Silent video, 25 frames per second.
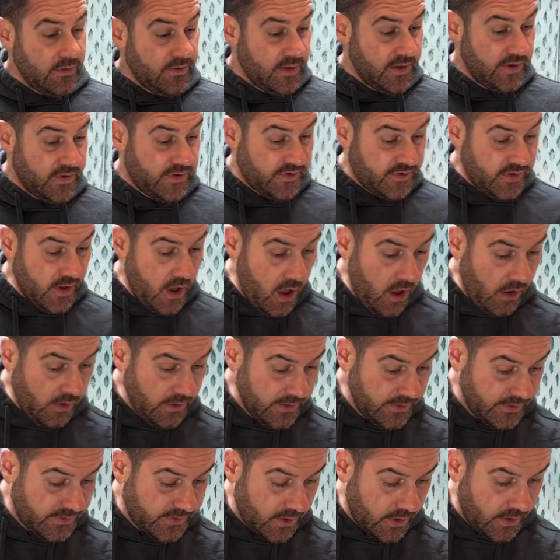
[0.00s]

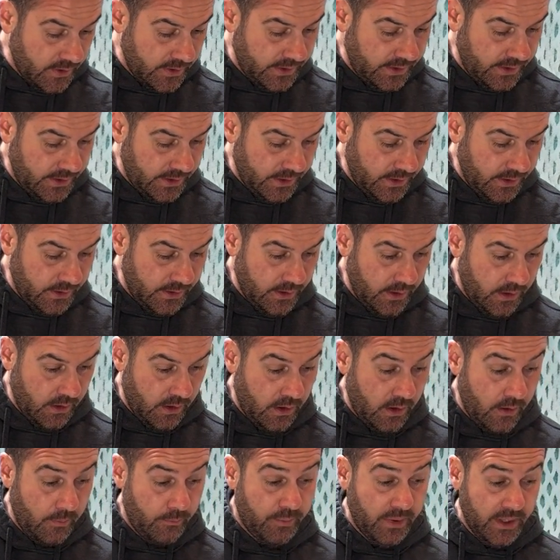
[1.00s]
solids on here
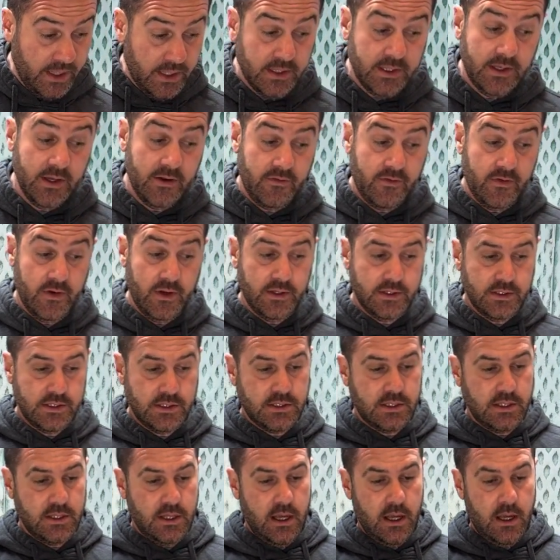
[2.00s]
are a big
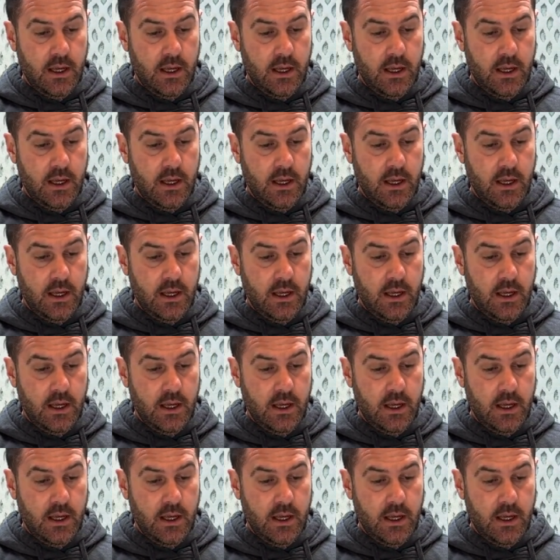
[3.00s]
difference.